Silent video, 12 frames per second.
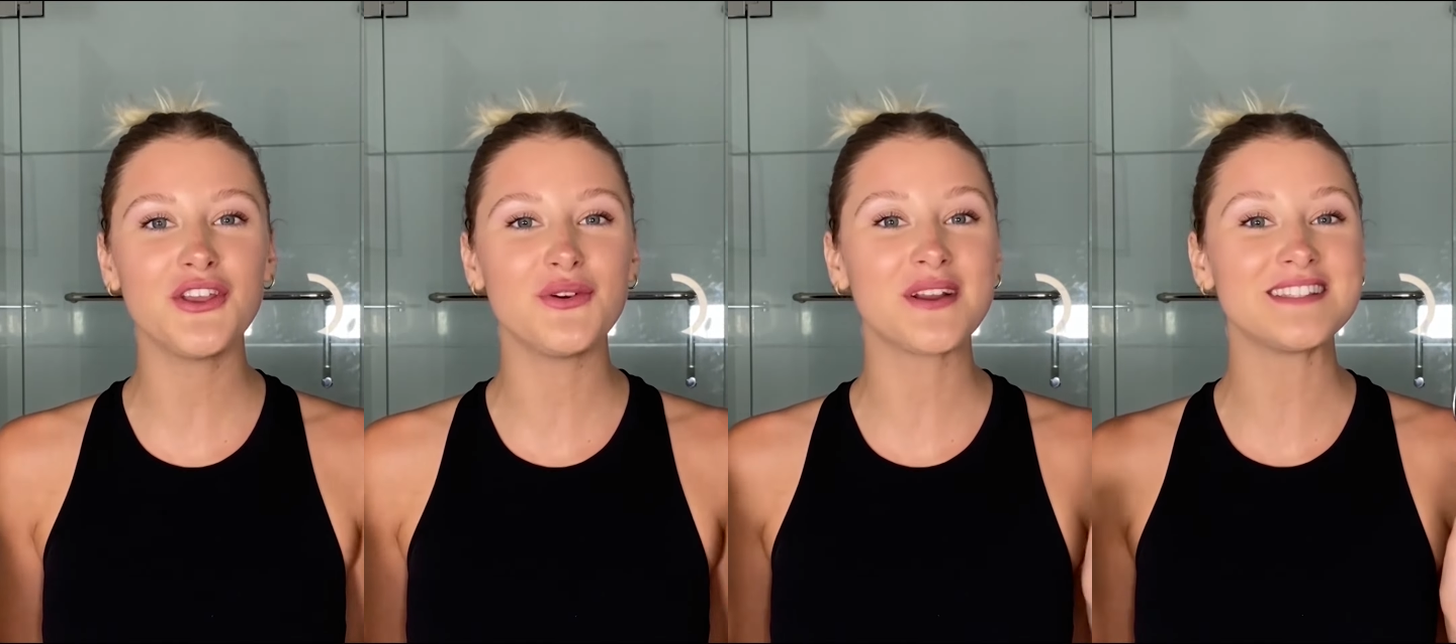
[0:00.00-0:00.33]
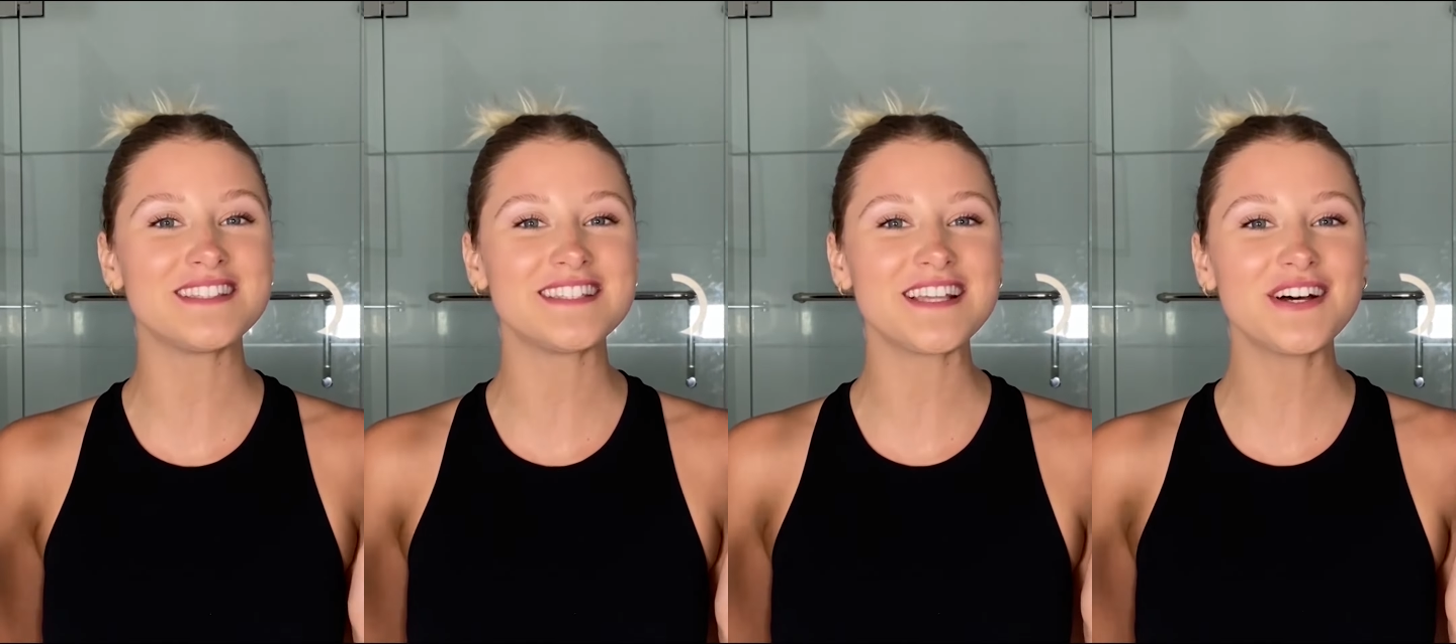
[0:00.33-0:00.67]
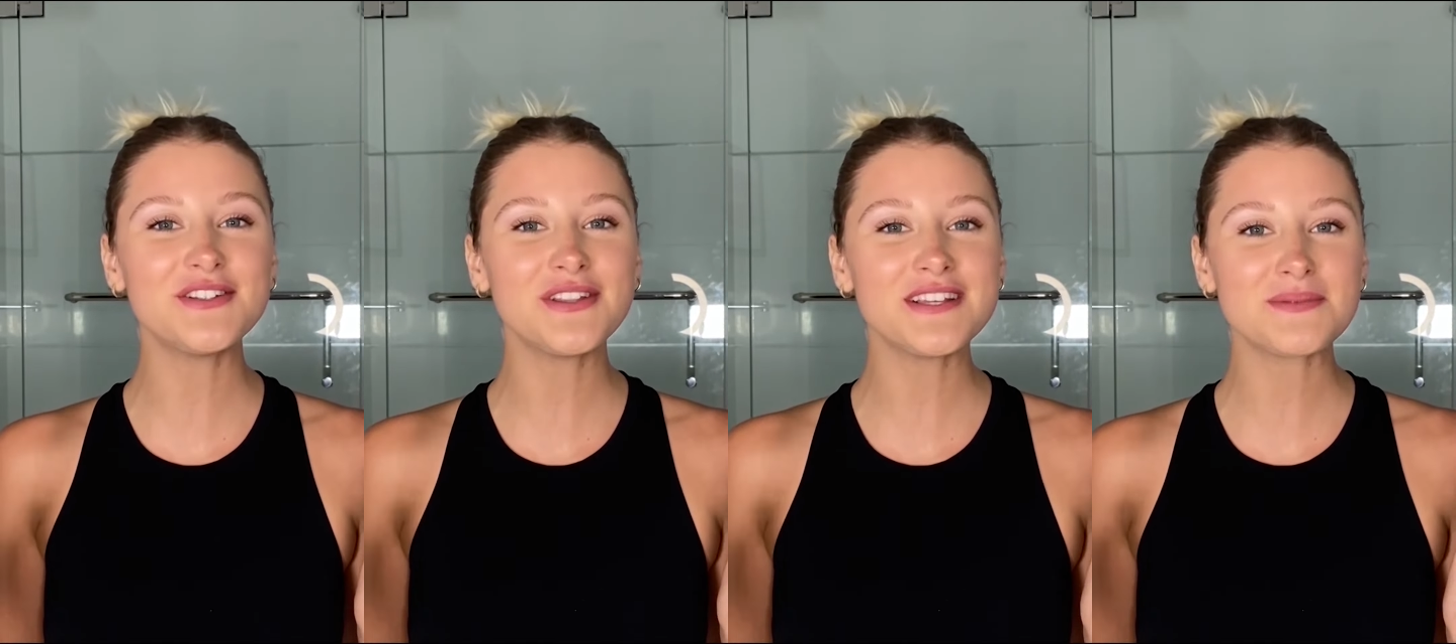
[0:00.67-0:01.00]
you can still
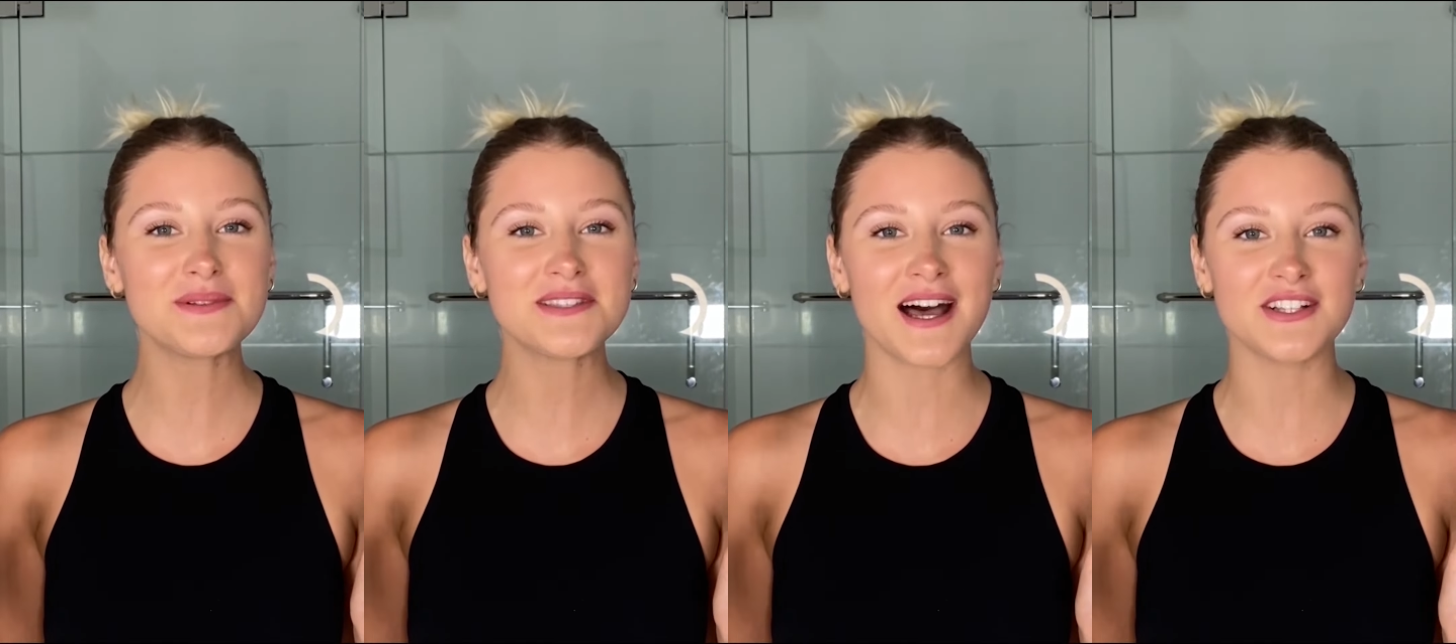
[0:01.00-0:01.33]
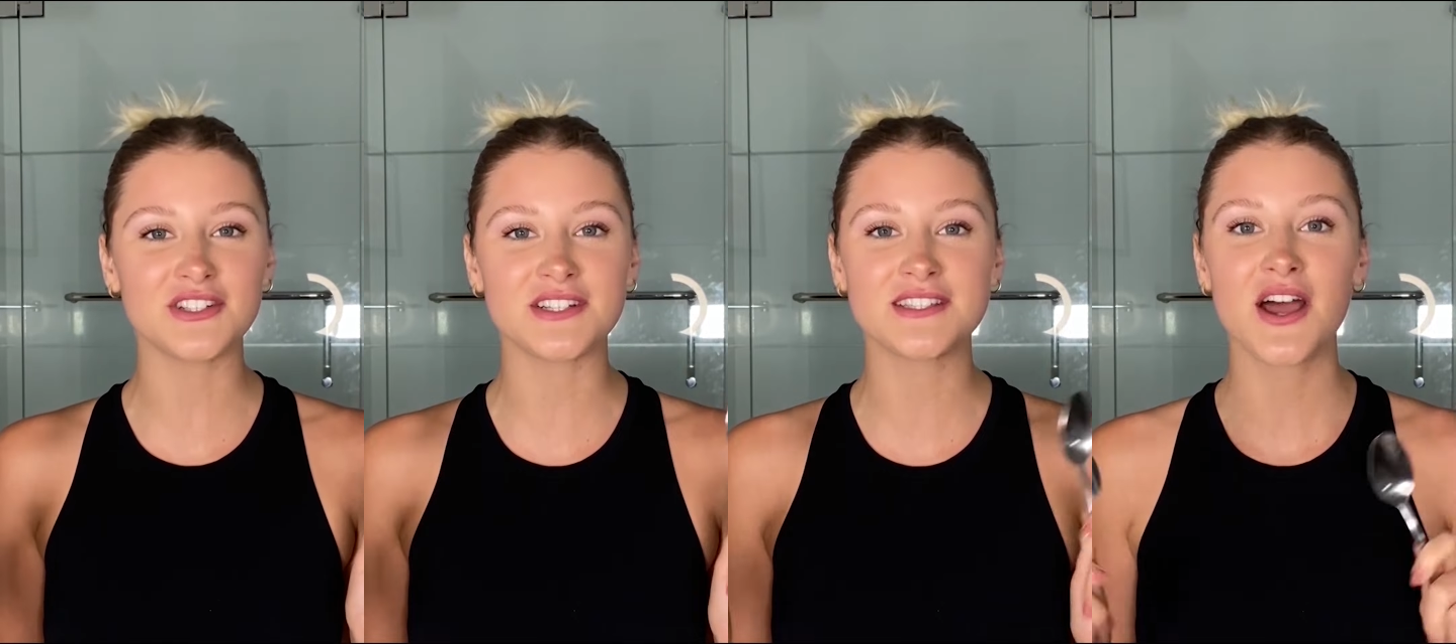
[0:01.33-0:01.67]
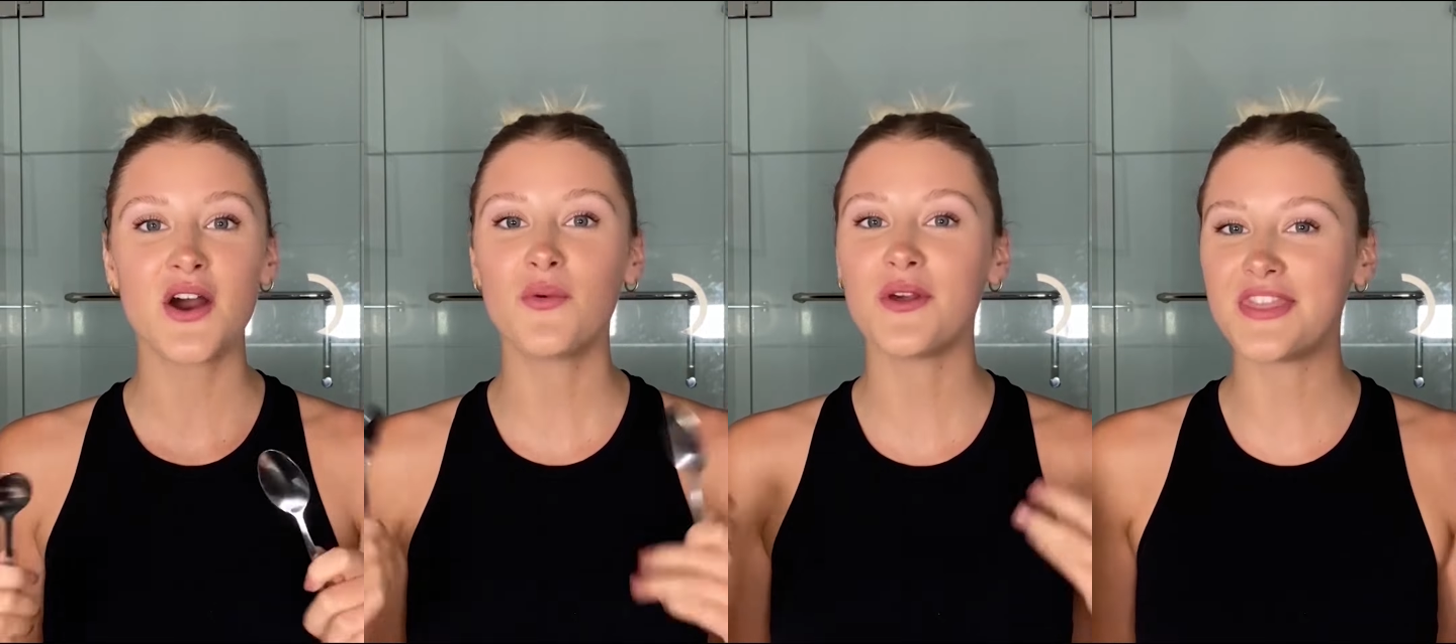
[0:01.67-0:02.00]
do these massages
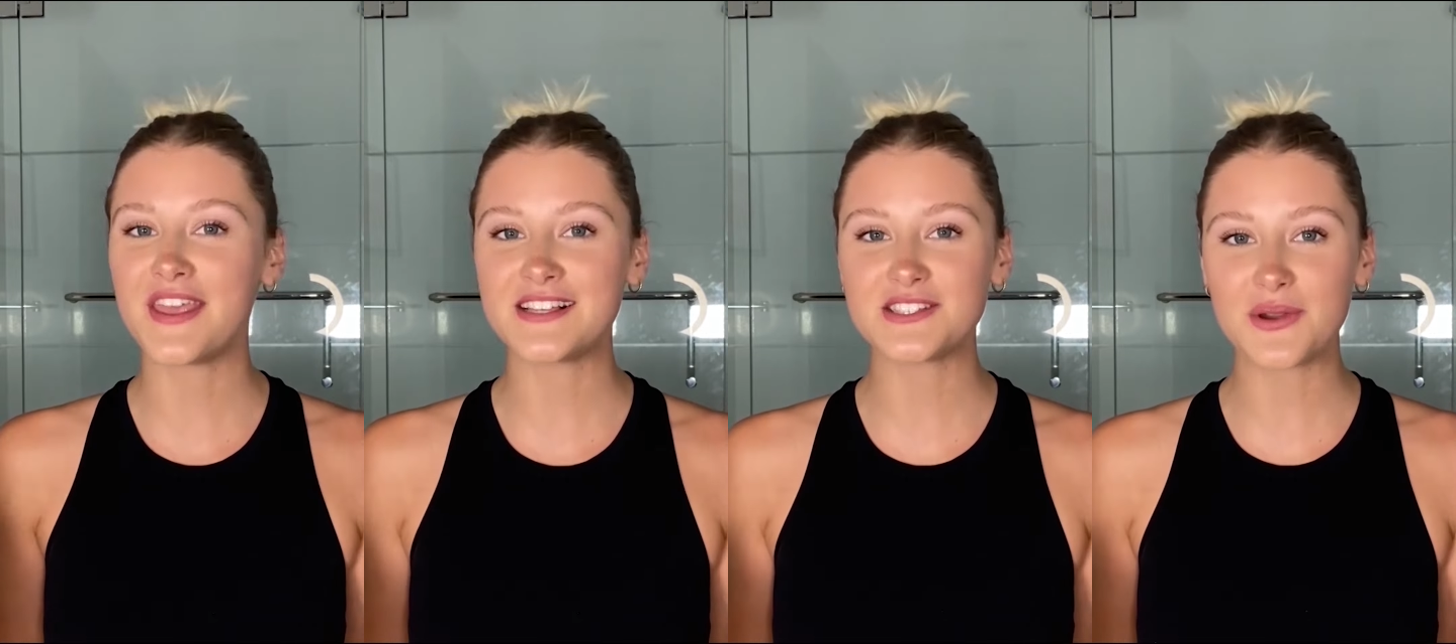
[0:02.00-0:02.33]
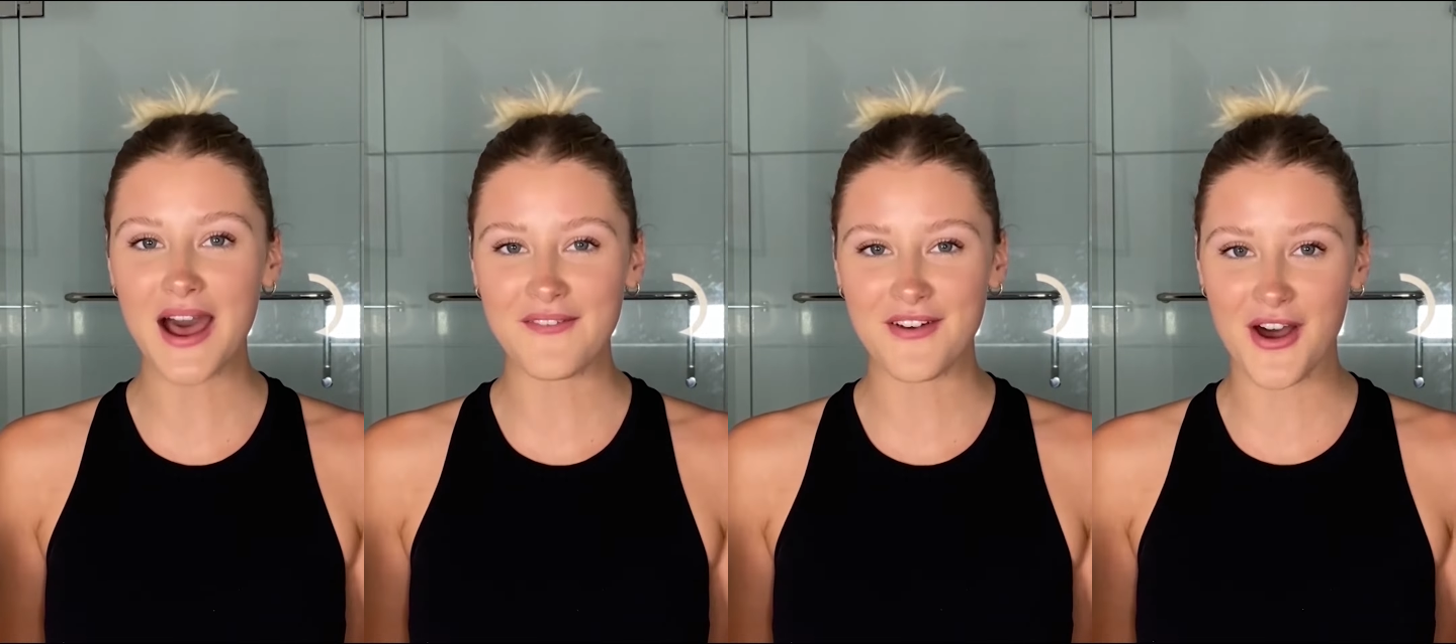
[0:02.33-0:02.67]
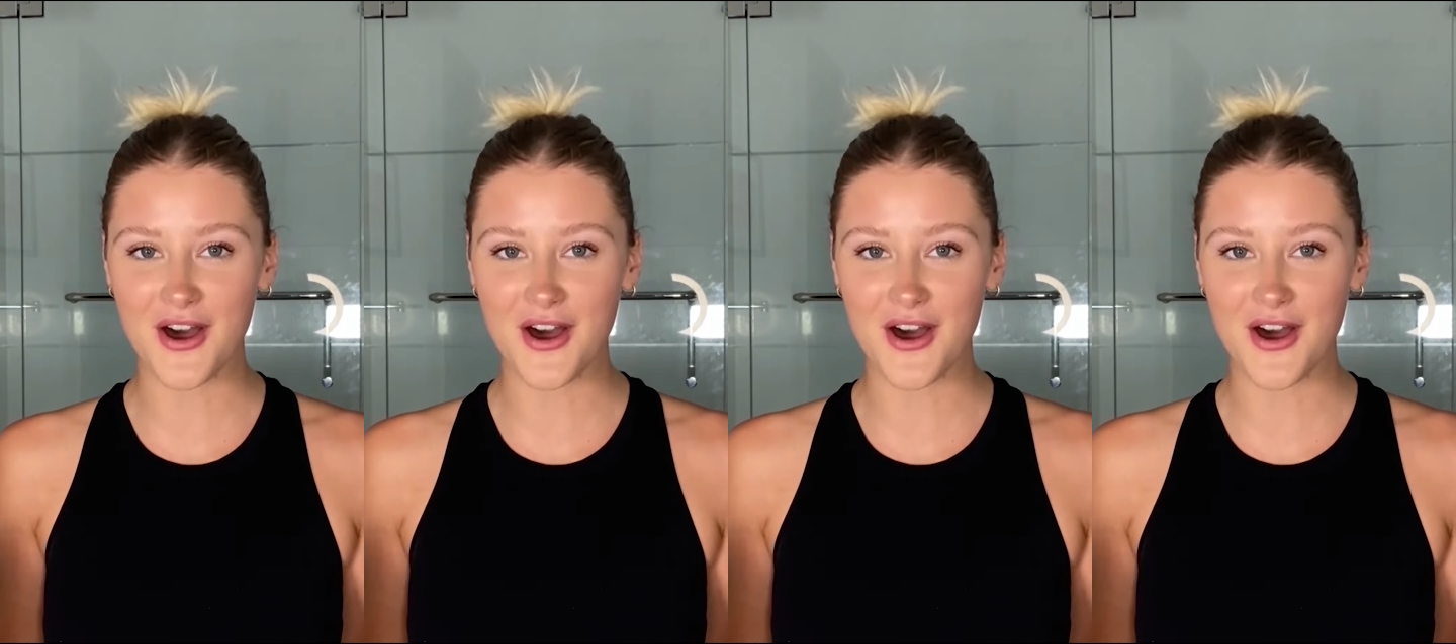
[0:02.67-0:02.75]
with things you have at